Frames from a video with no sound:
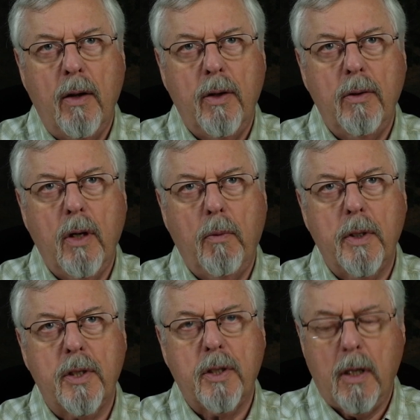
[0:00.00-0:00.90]
You don't want
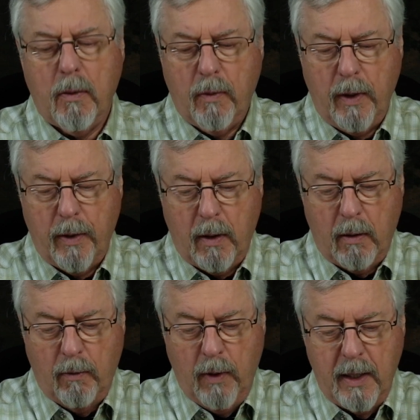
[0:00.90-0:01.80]
to start with
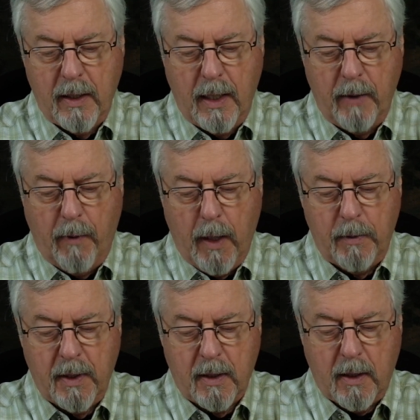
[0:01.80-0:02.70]
really tiny
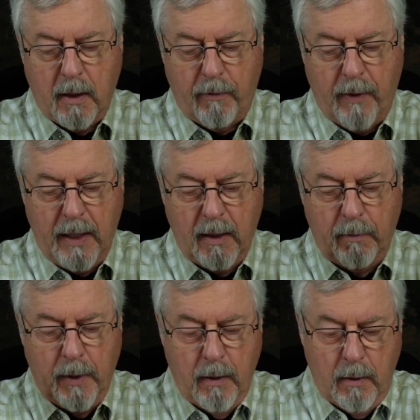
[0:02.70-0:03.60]
barbs and start to fight them.
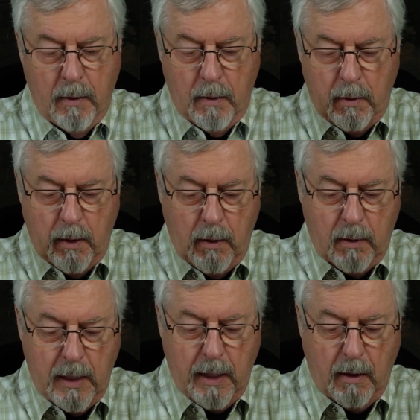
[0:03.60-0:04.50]
You know,
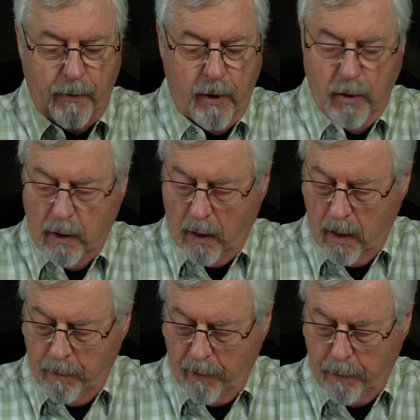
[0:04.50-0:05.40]
take off a good
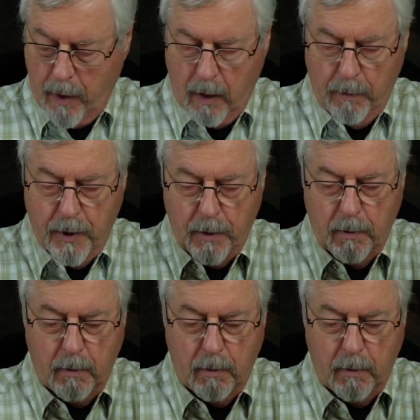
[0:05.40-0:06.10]
clump of barbs.